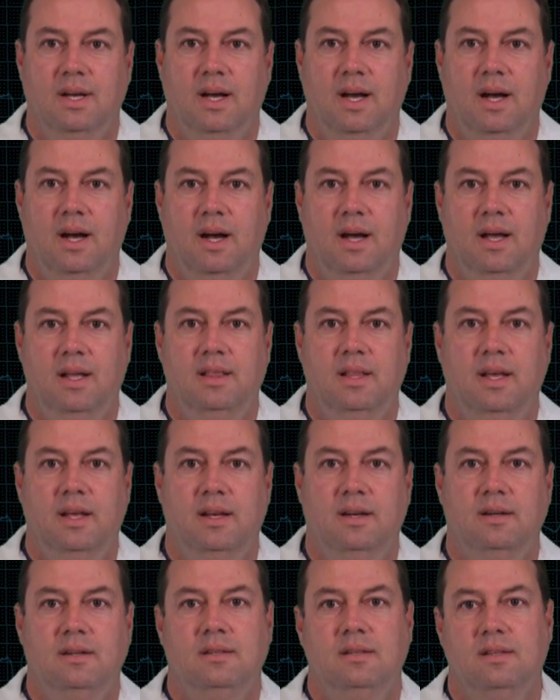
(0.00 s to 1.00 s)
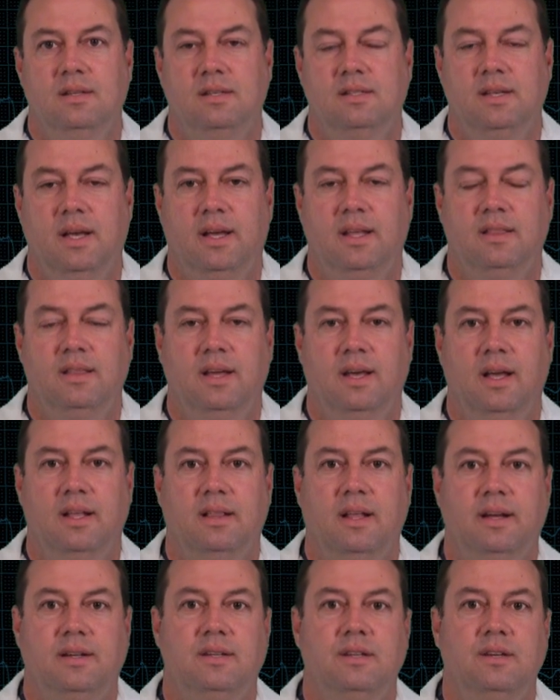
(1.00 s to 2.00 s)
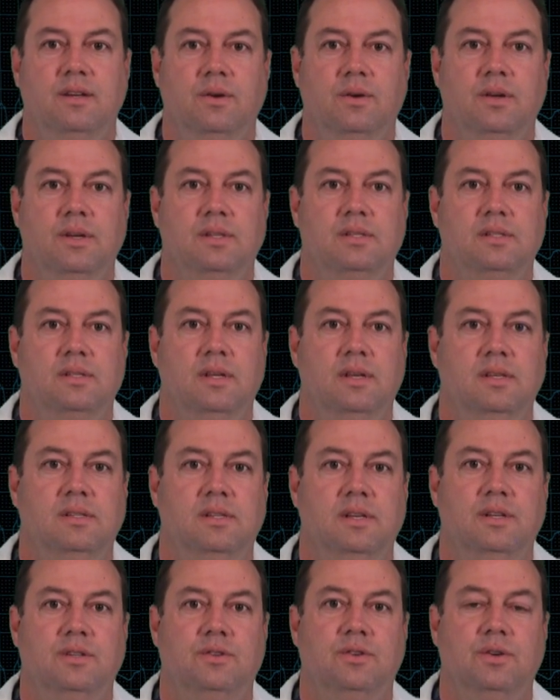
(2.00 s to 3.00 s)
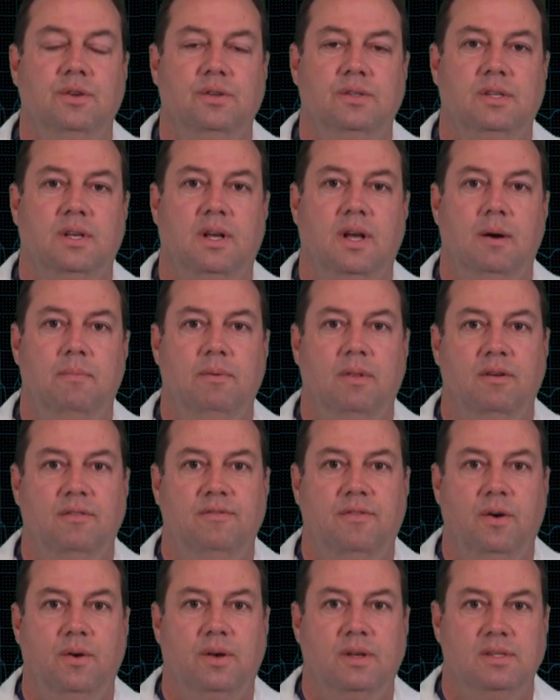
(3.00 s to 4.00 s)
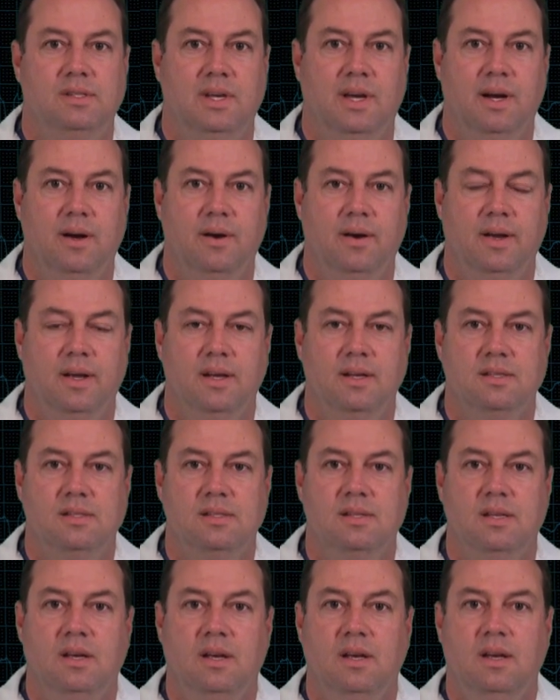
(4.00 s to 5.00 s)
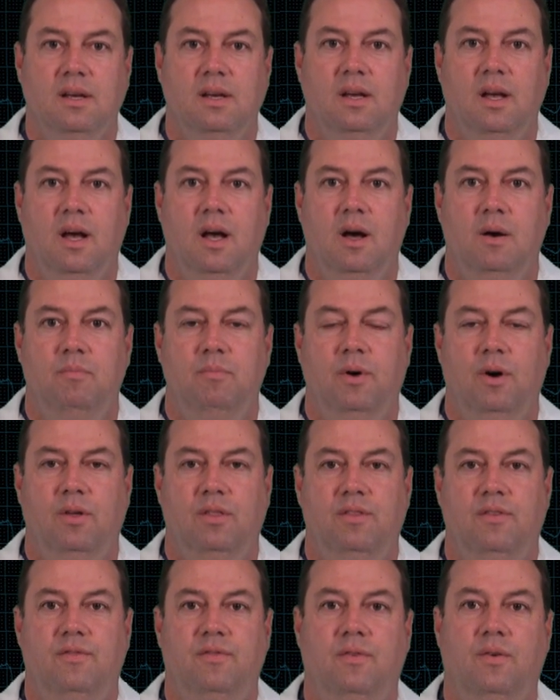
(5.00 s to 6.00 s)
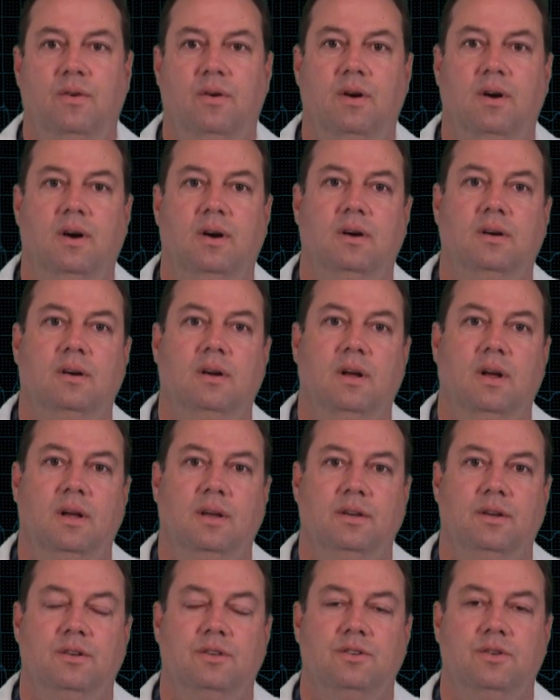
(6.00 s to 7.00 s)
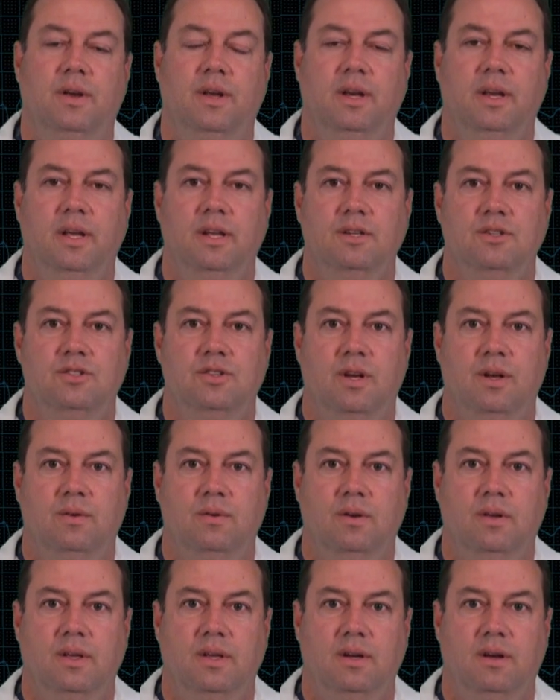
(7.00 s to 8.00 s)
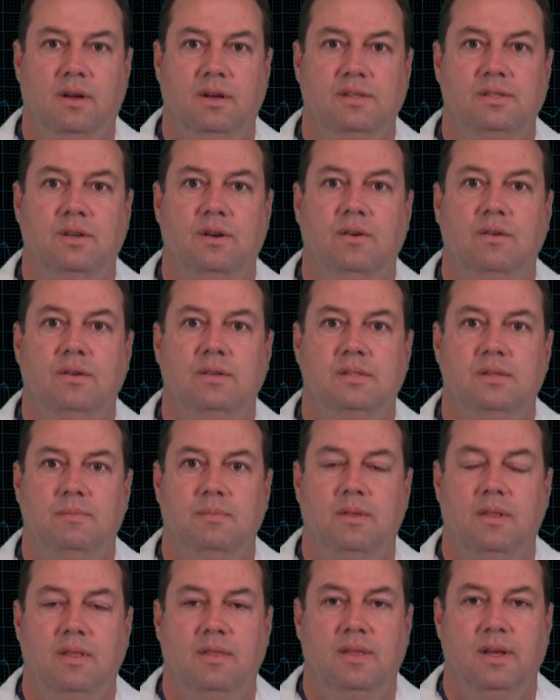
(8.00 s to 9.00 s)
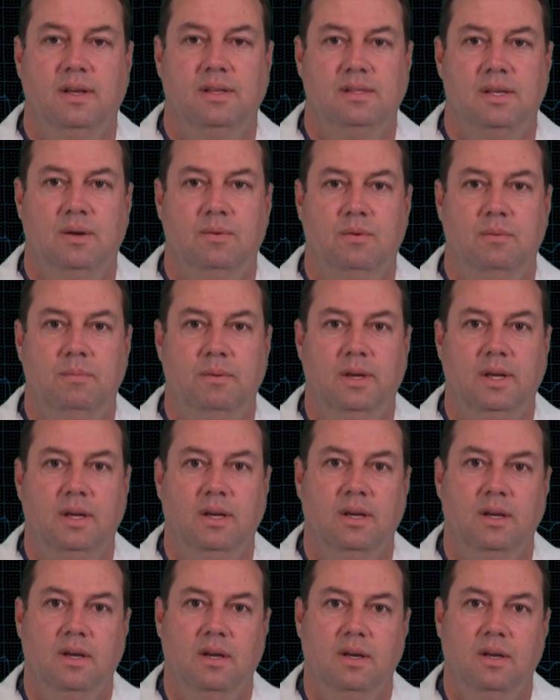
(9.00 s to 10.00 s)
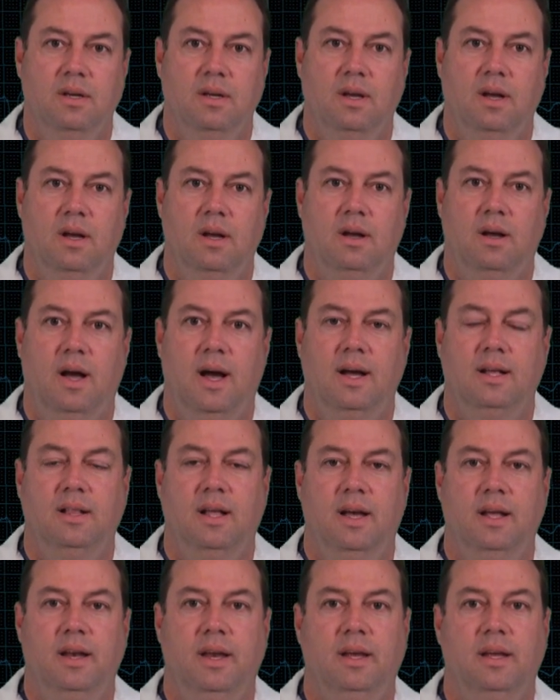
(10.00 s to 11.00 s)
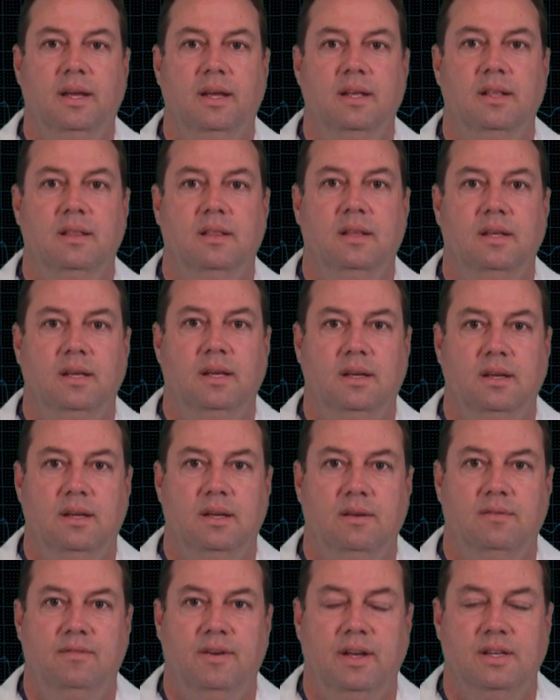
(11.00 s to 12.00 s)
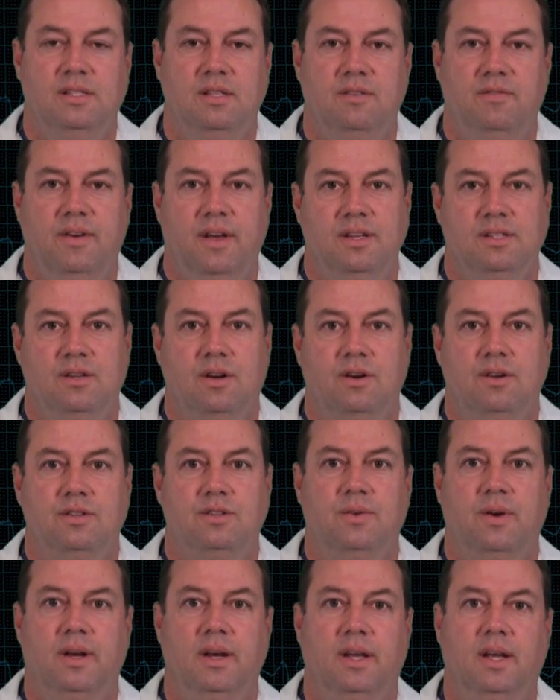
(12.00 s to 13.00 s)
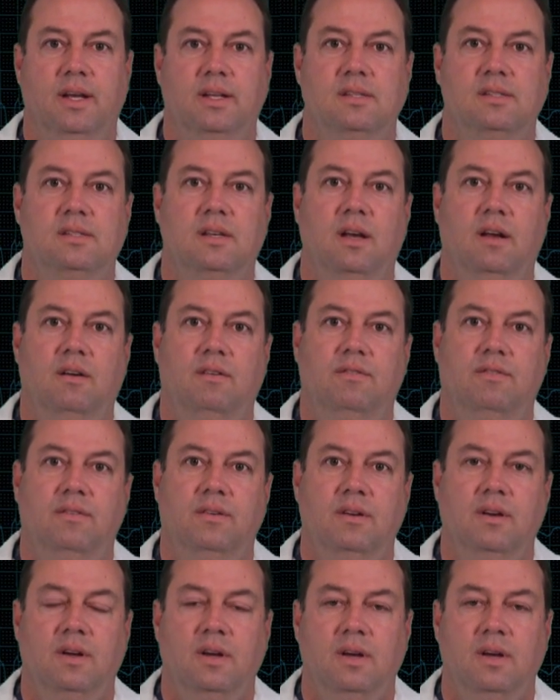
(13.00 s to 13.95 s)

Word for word: Uh, and then the second thing I'd like to do is, is introduce a couple of focus areas, uh, both for uh, your training in general and also some of the things that we'll be uh, highlighting in the face-to-face -face ART training itself.